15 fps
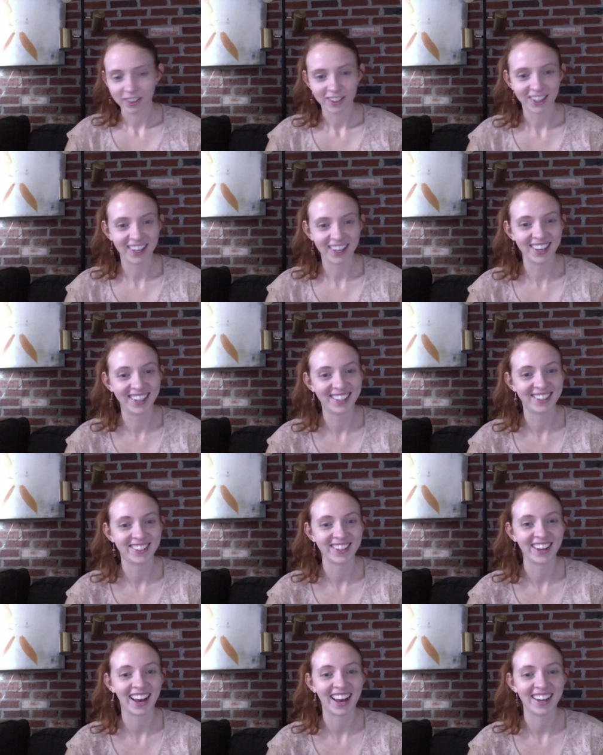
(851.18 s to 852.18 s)

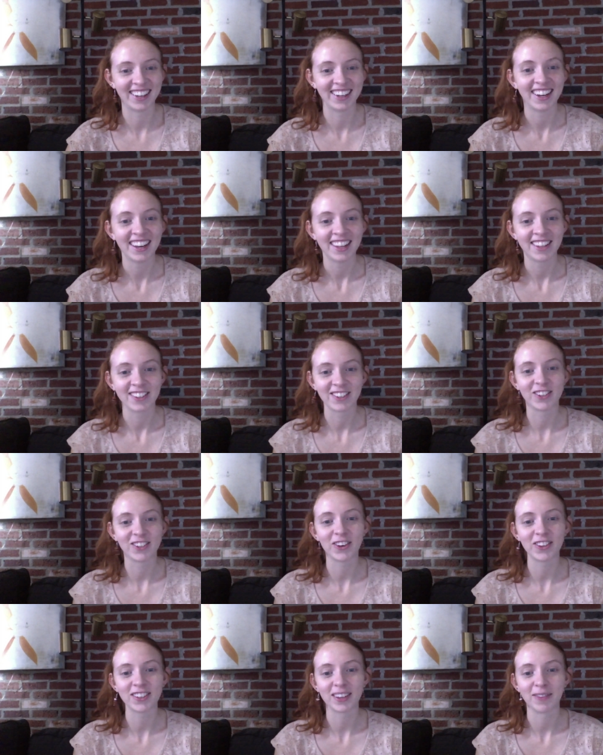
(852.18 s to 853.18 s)
she added, there's a
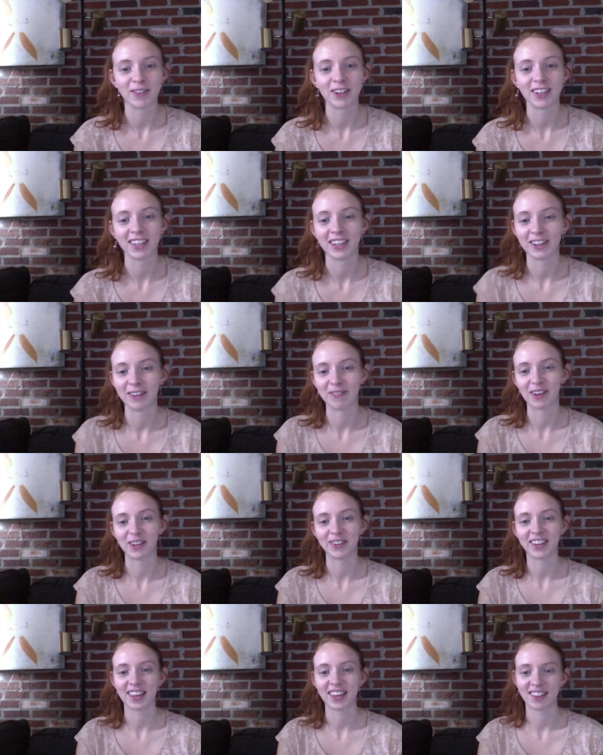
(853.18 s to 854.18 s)
joke somewhere in here
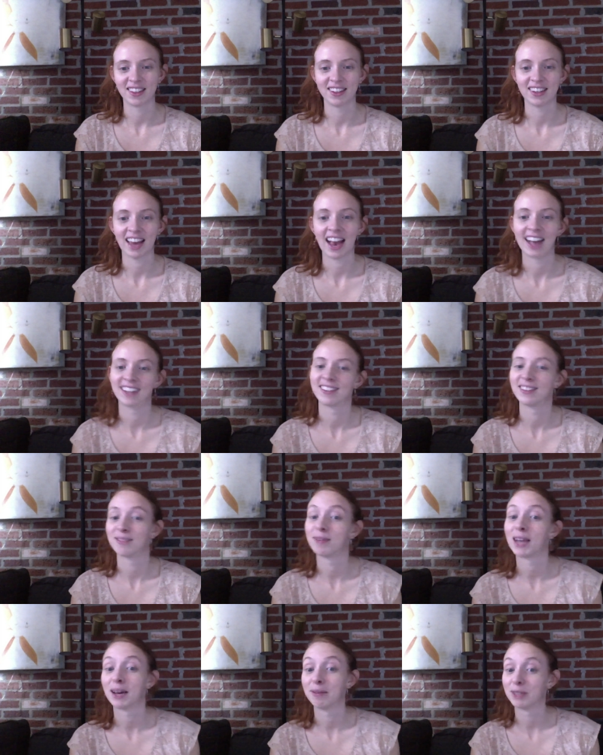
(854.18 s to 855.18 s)
about death and taxes,
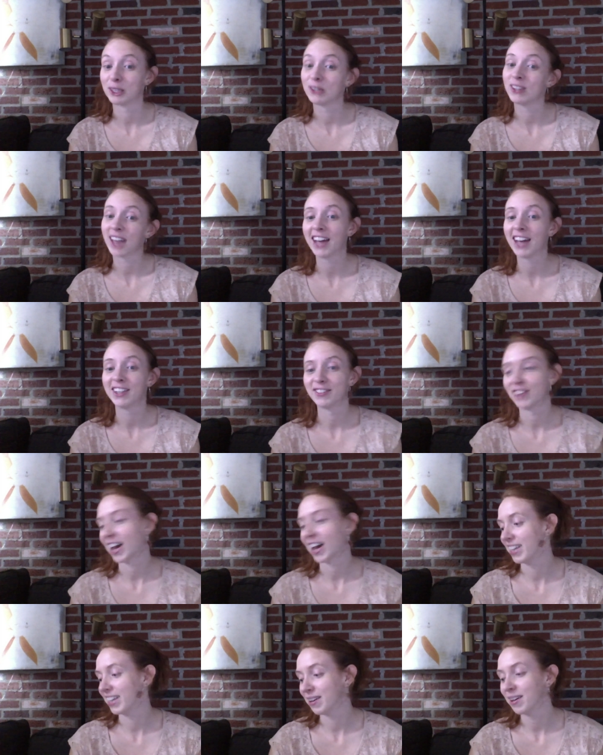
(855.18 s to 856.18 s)
but I'm too tired to
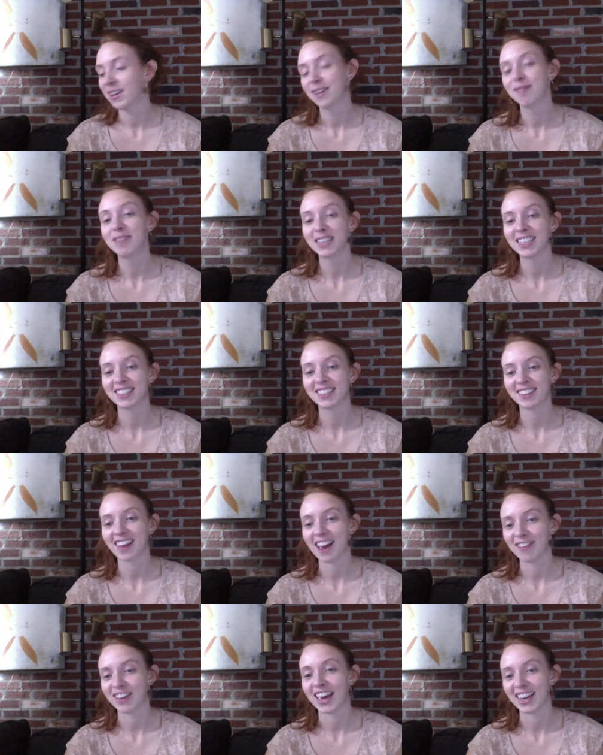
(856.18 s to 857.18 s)
find it. Please
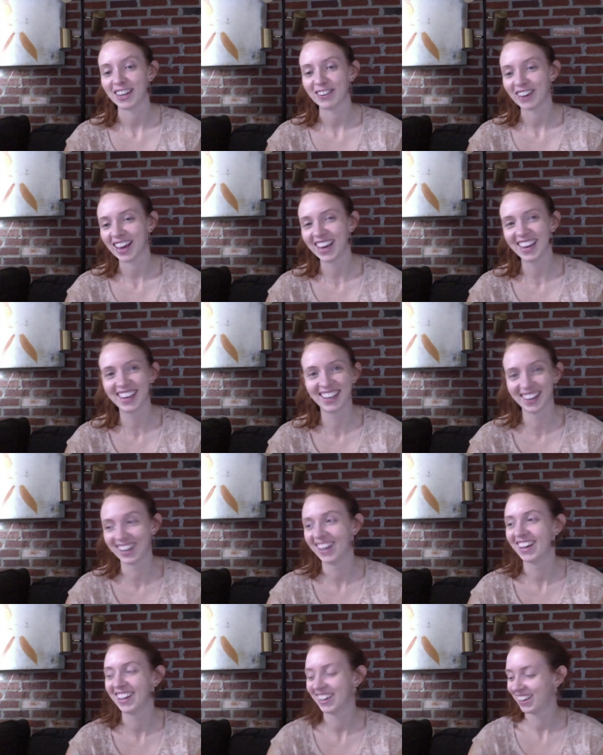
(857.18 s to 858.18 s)
laugh anyway.
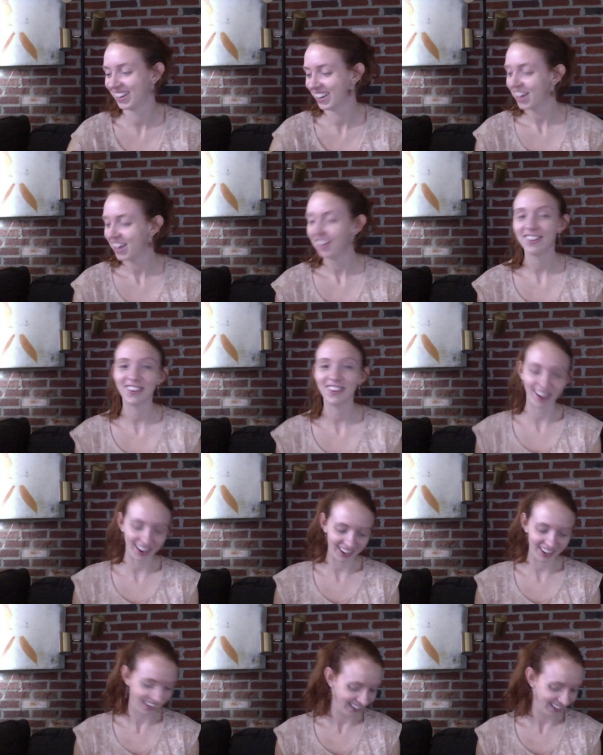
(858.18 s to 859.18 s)
You
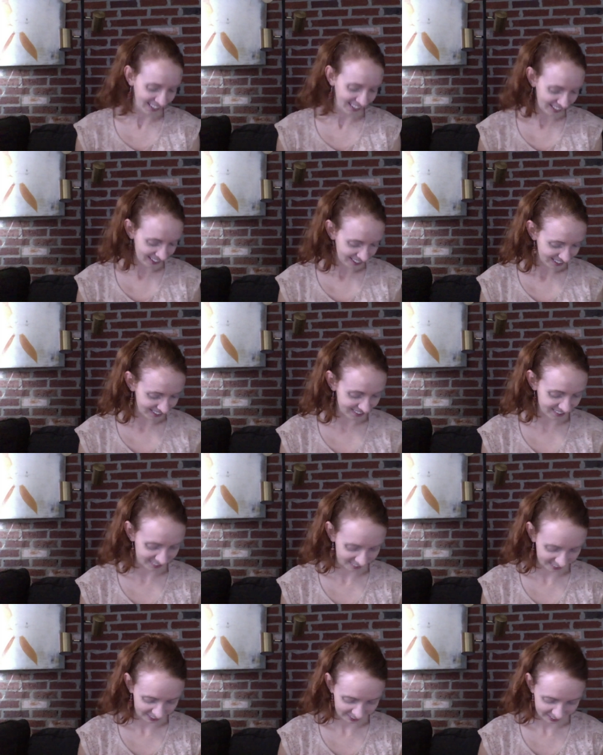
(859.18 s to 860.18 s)
got it. This is
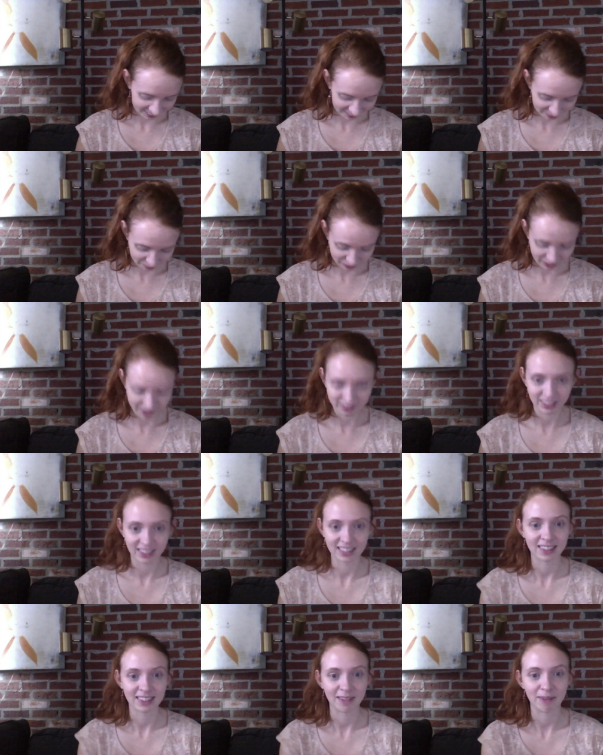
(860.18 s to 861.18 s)
hilarious. I'm loving
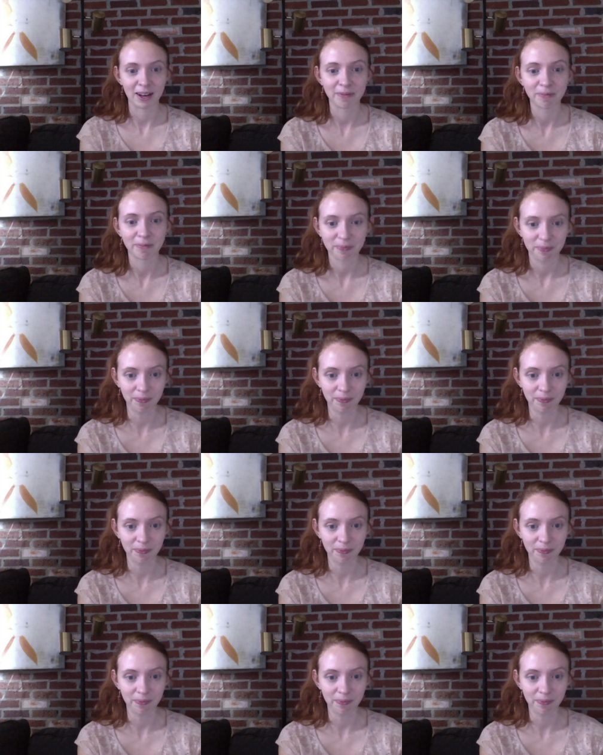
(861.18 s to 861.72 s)
this email.